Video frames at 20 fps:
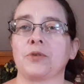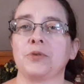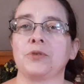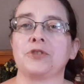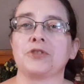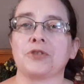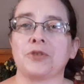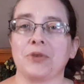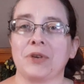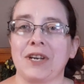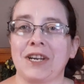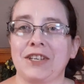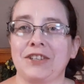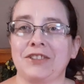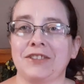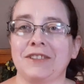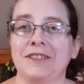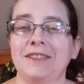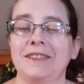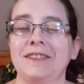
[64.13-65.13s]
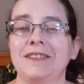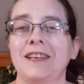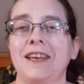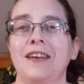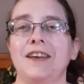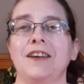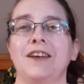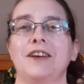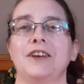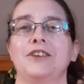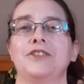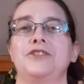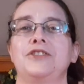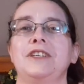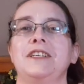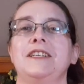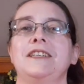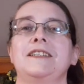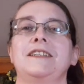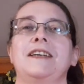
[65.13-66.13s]
Roots Creations.
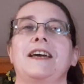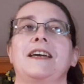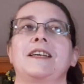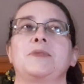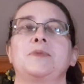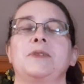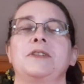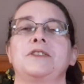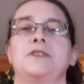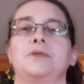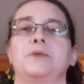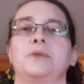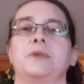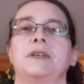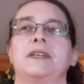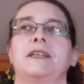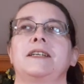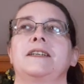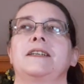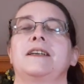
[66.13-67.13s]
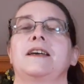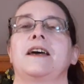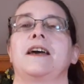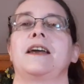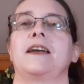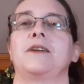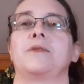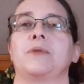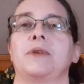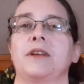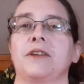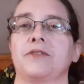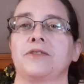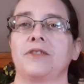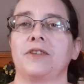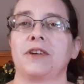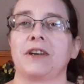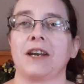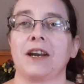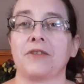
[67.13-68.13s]
She has been doing a
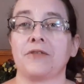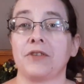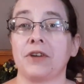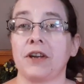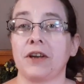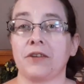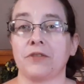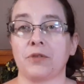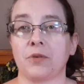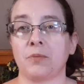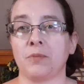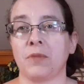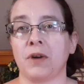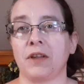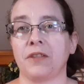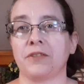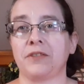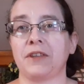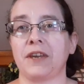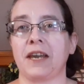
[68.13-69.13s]
readathon every other month,